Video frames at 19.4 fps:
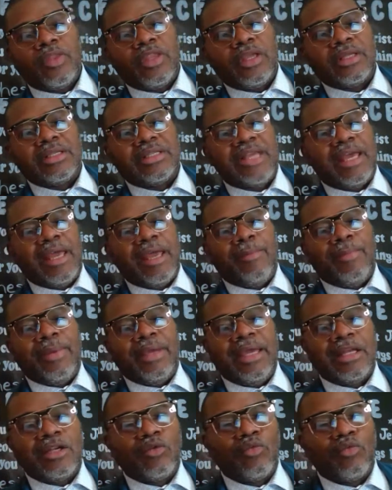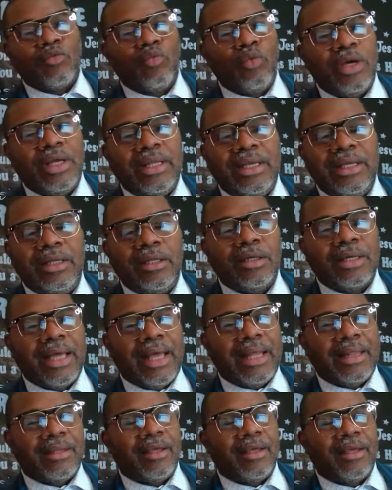you understand, and begin to really look
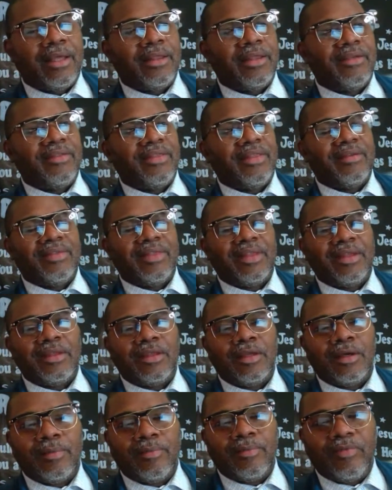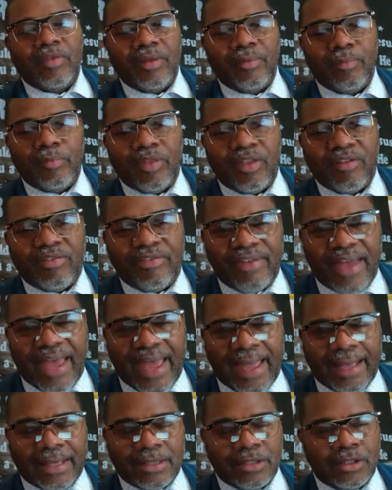at the the the the the, the, the
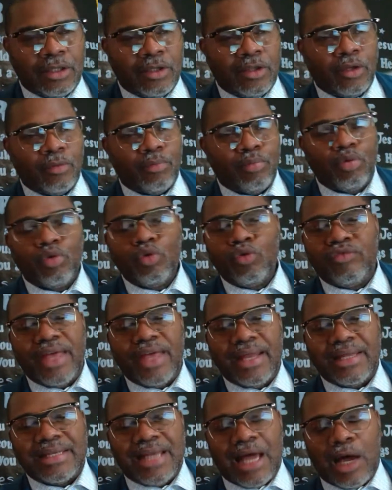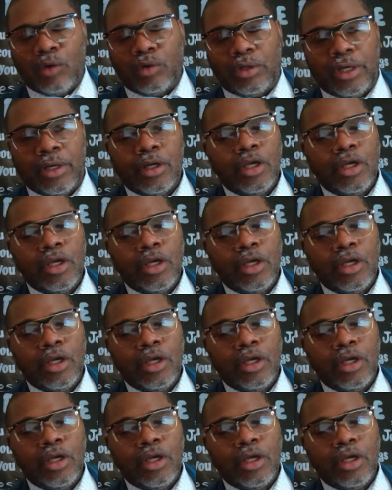facts, the proof that is out there,